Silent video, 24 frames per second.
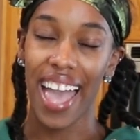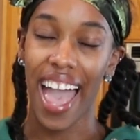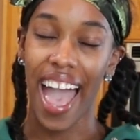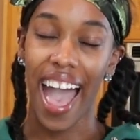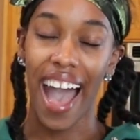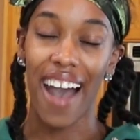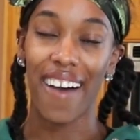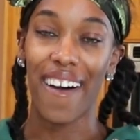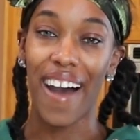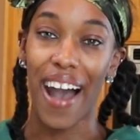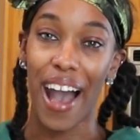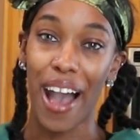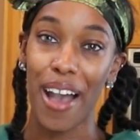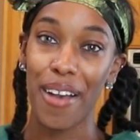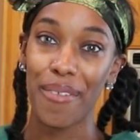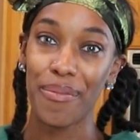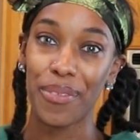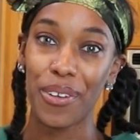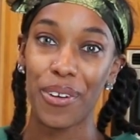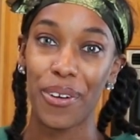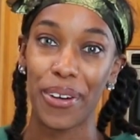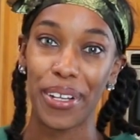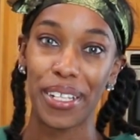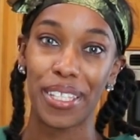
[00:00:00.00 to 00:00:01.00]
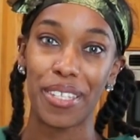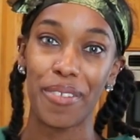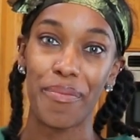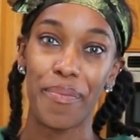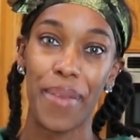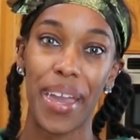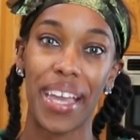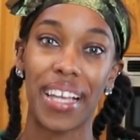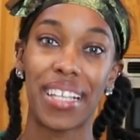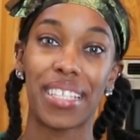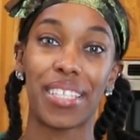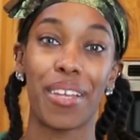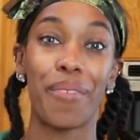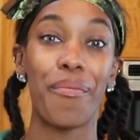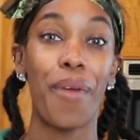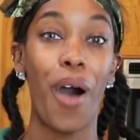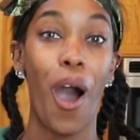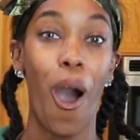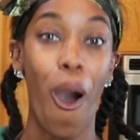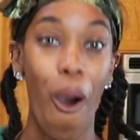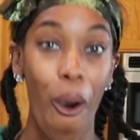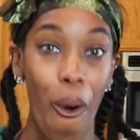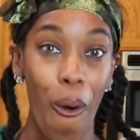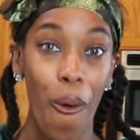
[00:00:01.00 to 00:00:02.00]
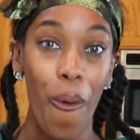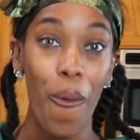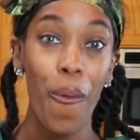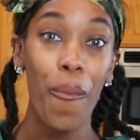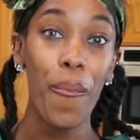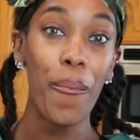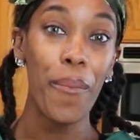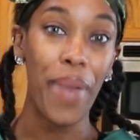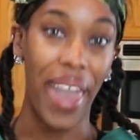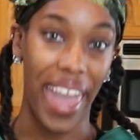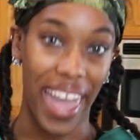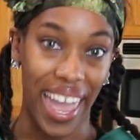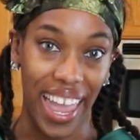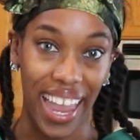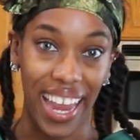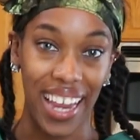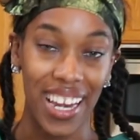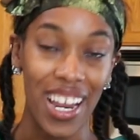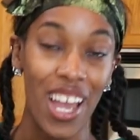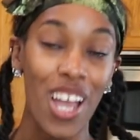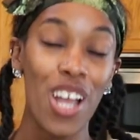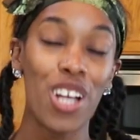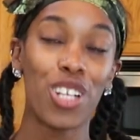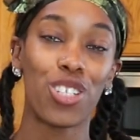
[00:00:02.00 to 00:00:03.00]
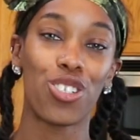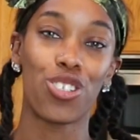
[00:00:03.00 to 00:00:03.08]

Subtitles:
how I'm going to make some homemade